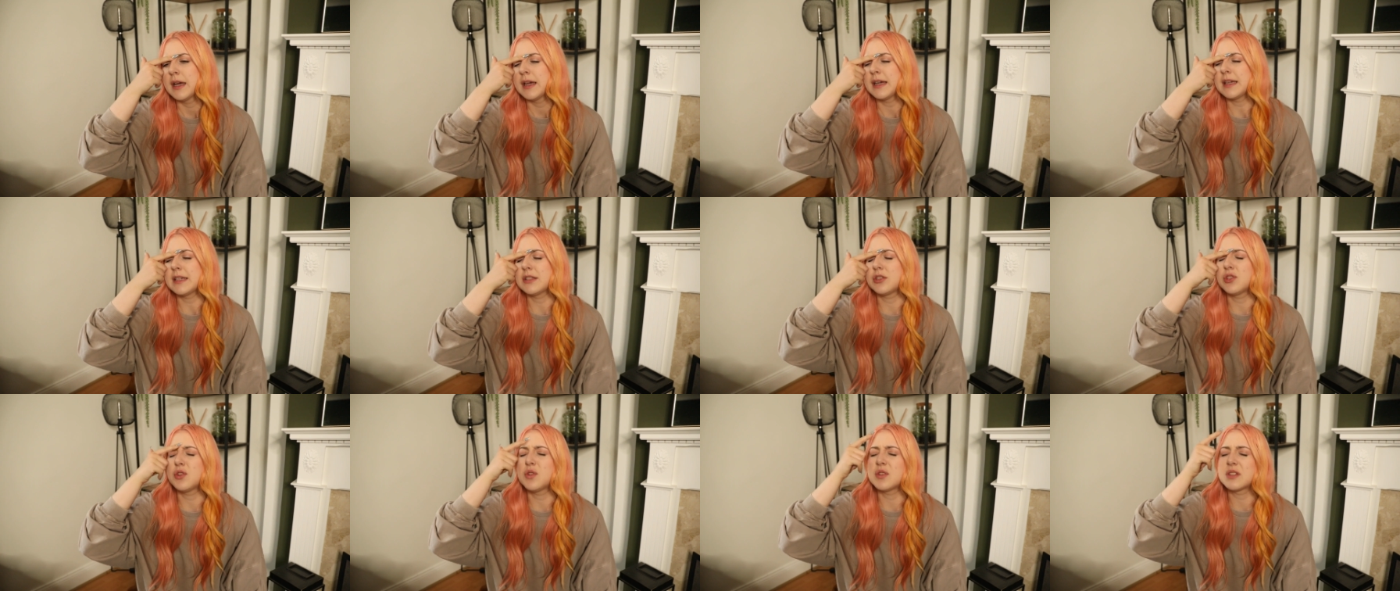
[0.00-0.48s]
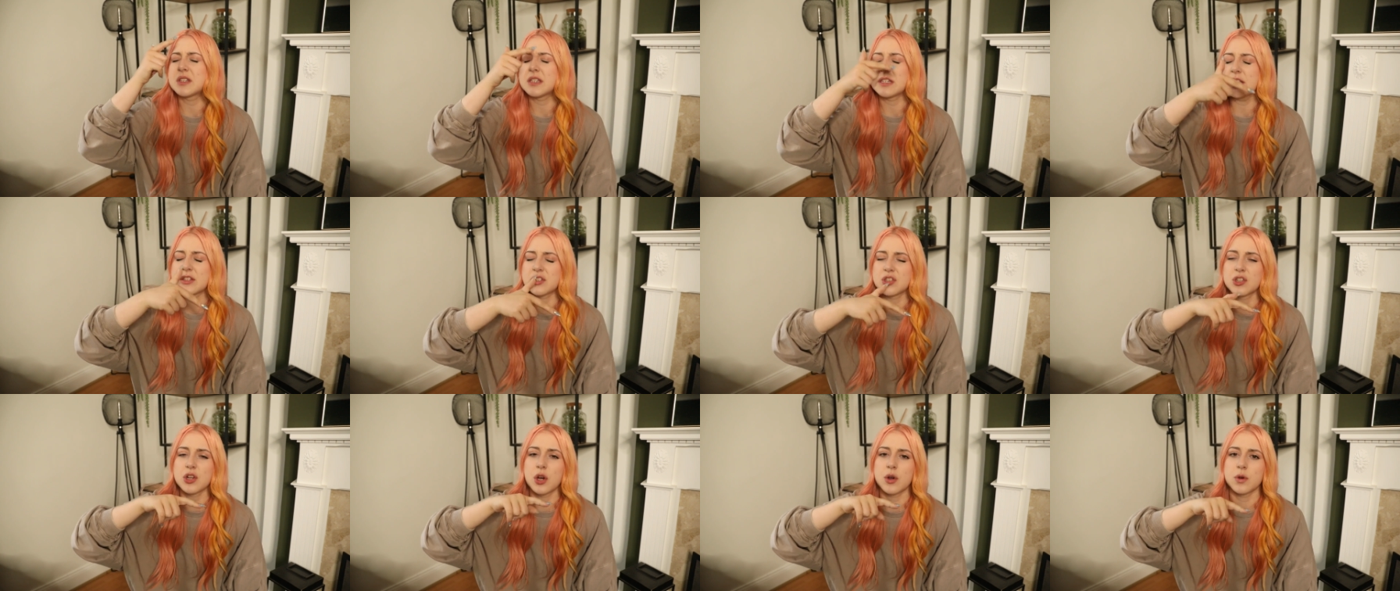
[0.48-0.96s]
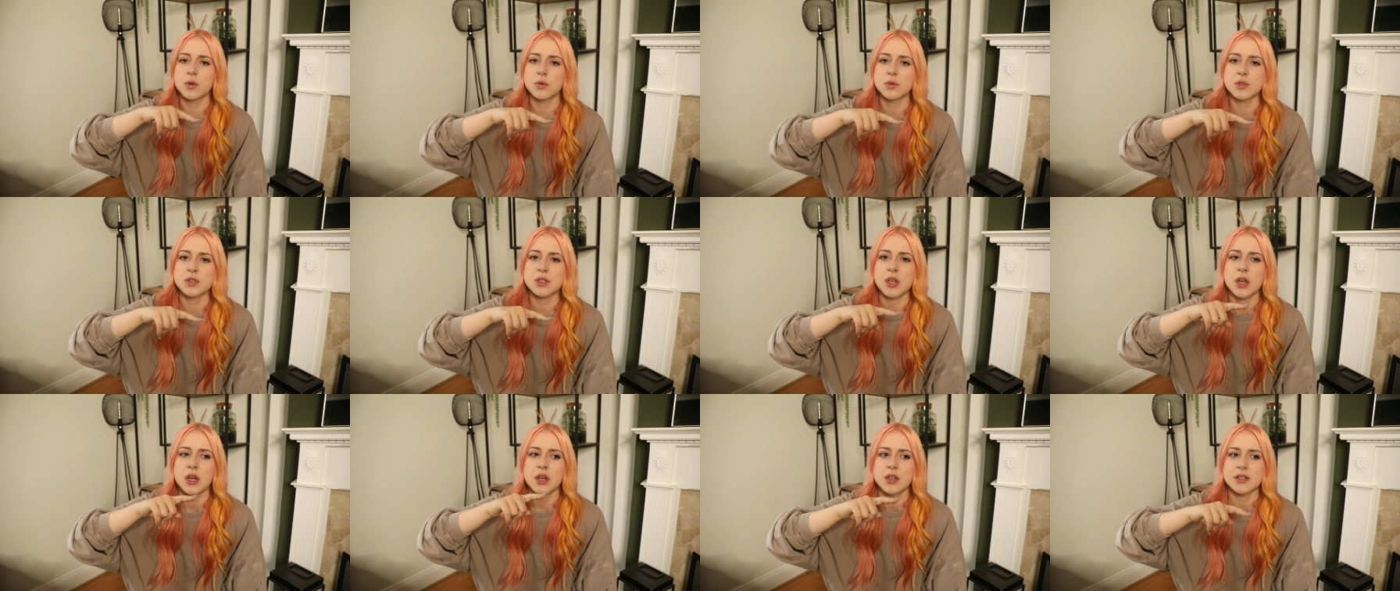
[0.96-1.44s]
he's using his
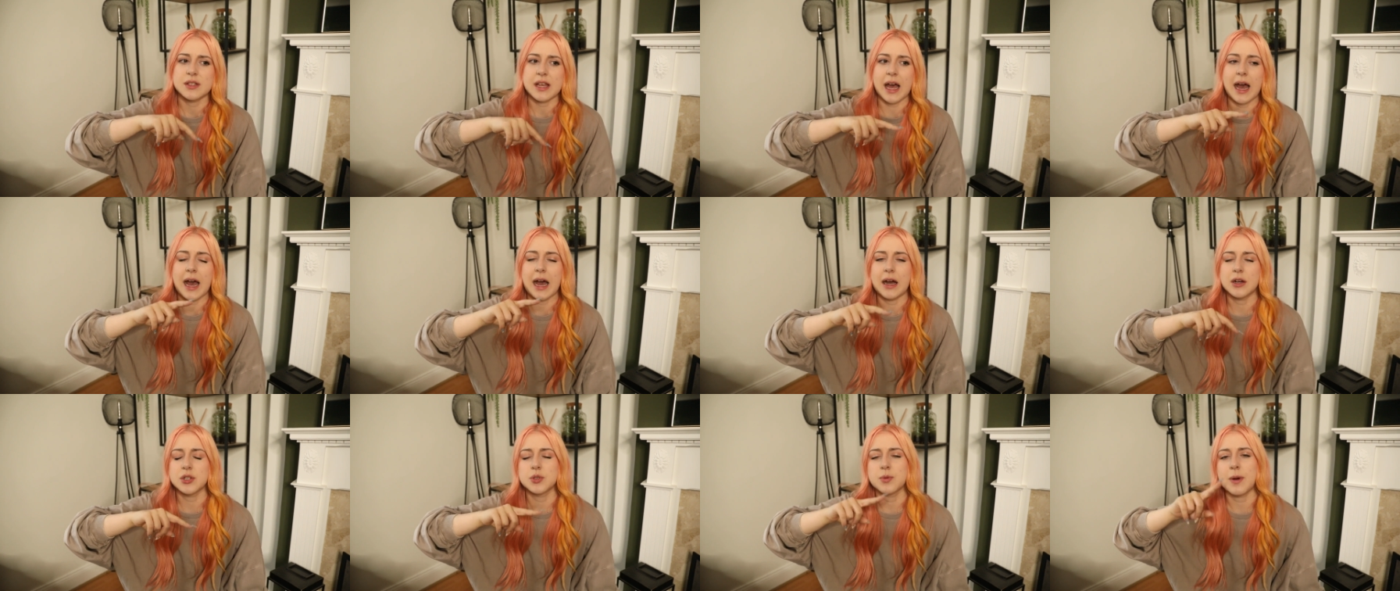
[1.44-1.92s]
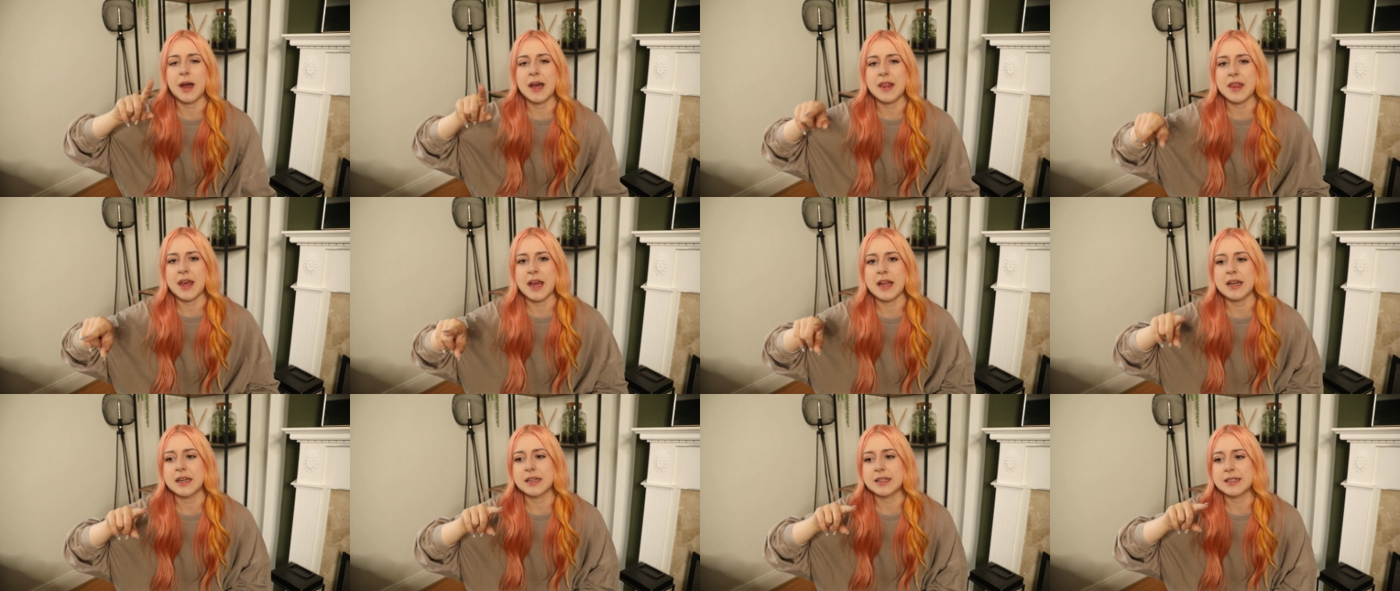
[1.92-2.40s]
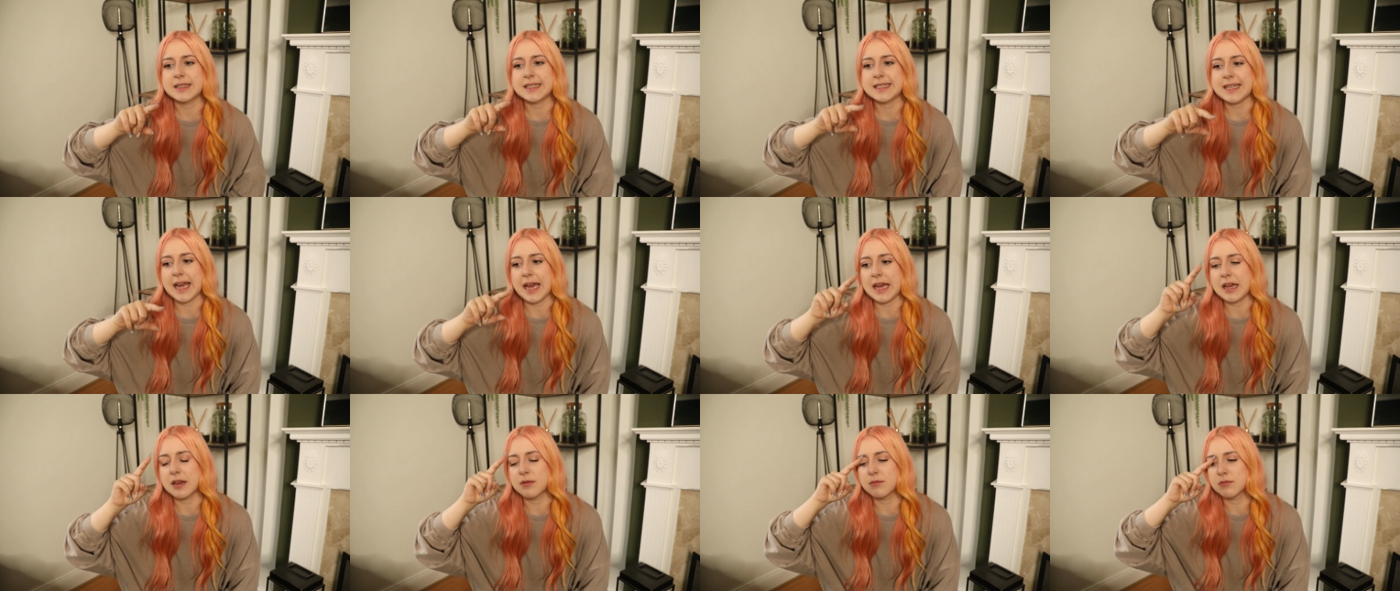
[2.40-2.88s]
nose, so how do I then
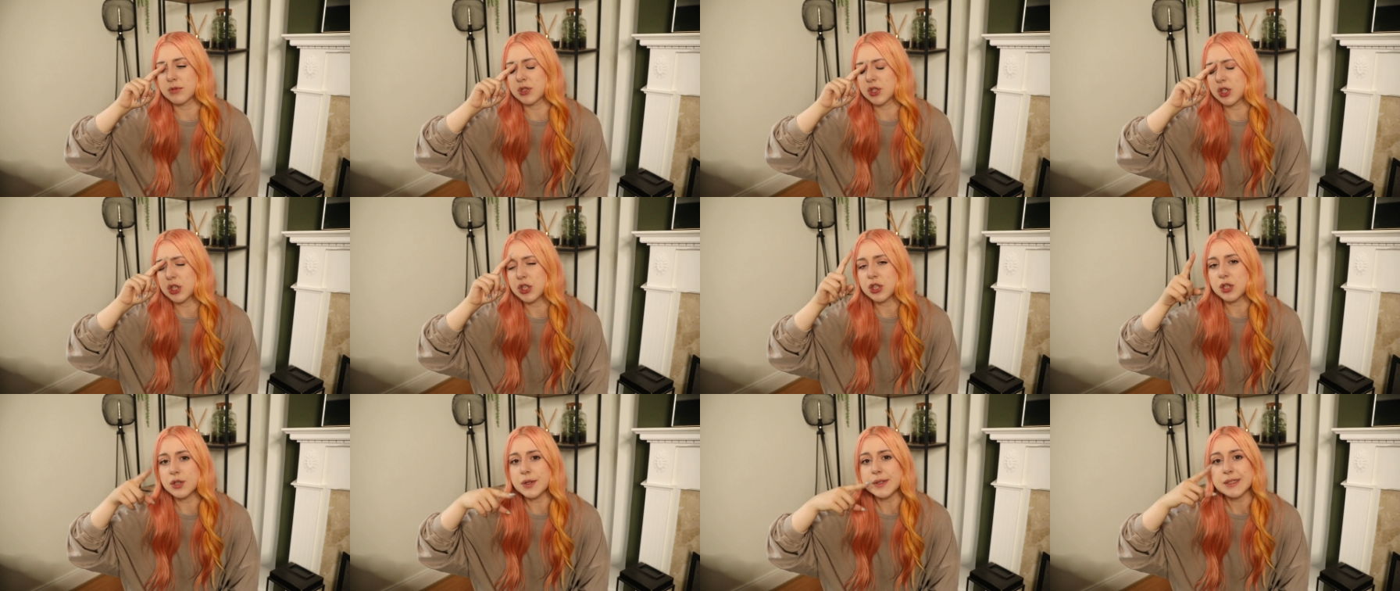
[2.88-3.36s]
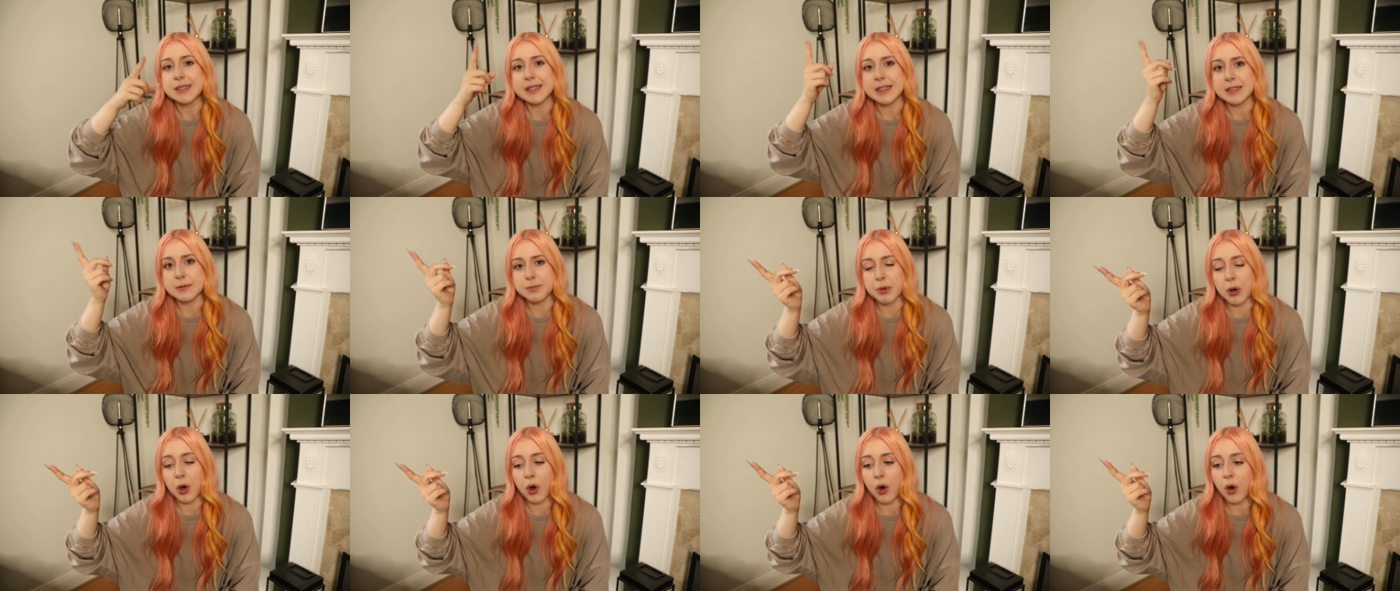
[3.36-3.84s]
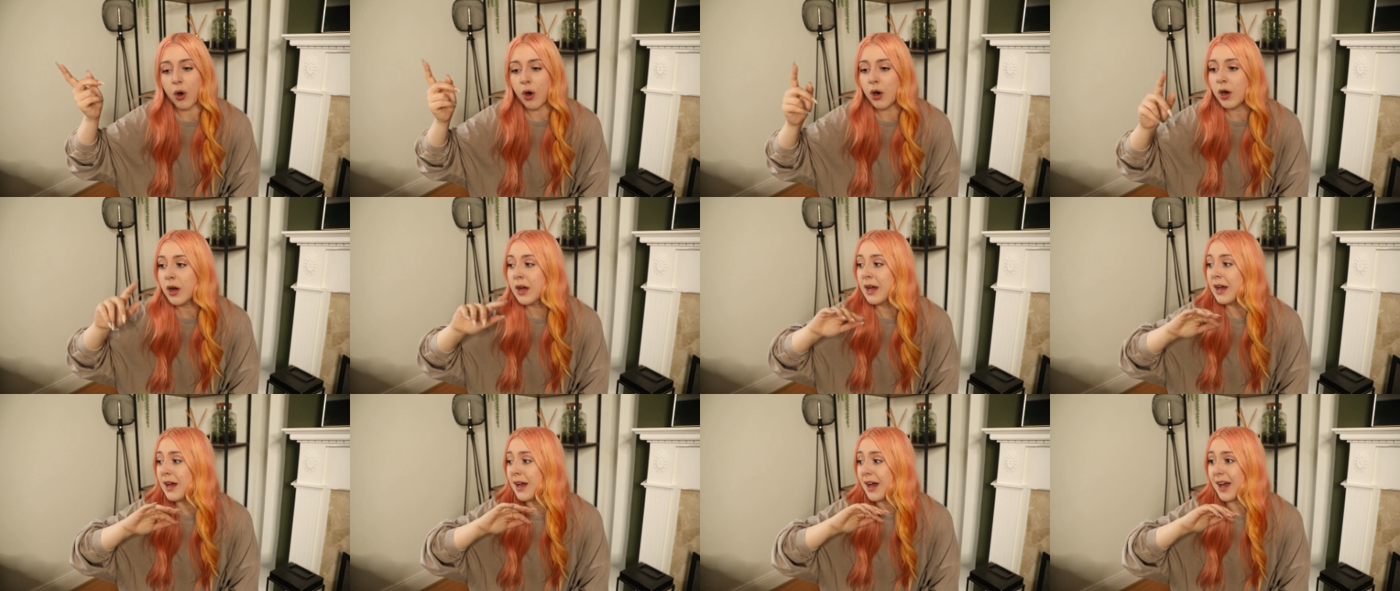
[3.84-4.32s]
get him to use his paw?